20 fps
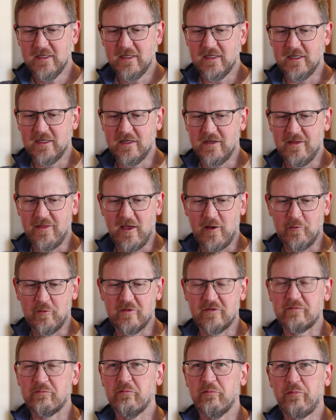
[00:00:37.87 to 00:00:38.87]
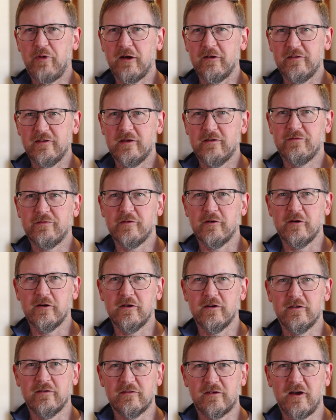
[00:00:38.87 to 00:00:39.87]
And that was partly
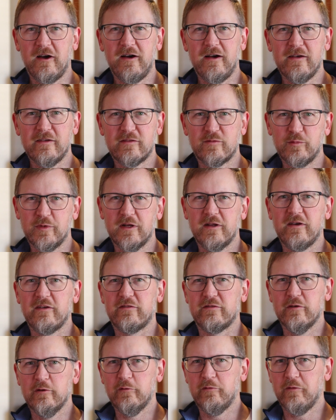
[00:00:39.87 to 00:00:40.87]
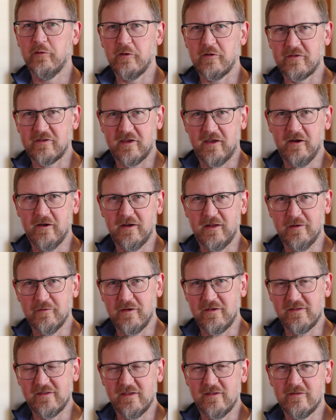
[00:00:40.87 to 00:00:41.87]
for cost, but also for security
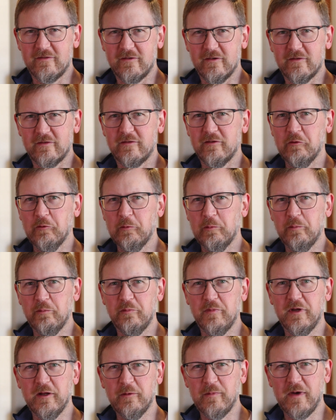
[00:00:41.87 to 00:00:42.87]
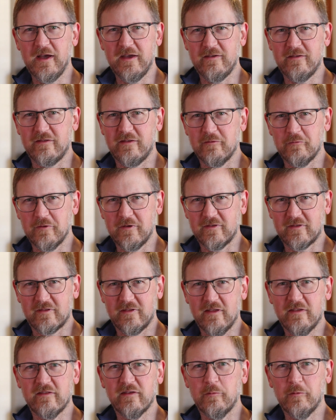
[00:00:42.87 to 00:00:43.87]
reasons, just to minimize the risk
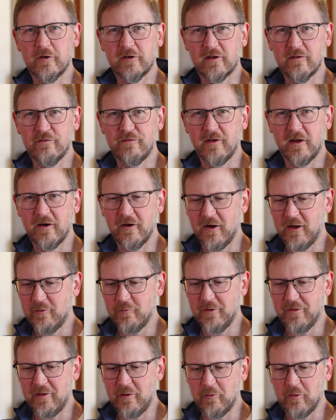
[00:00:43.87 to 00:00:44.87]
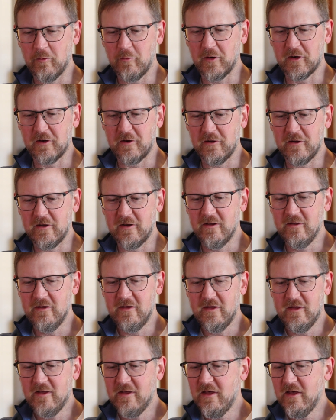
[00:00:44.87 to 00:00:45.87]
that someone could figure out what they were working
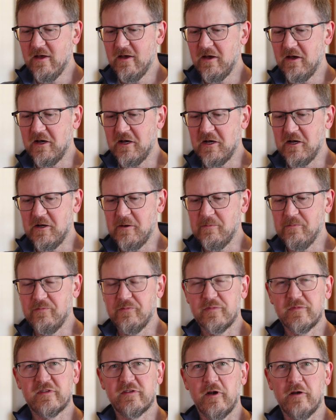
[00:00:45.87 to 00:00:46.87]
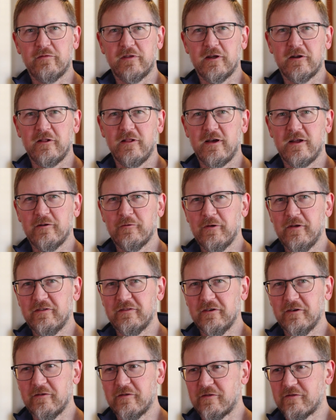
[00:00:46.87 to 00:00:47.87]
on. So I've done a lot of
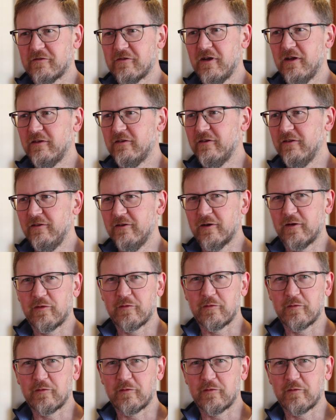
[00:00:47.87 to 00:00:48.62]
research, tried to look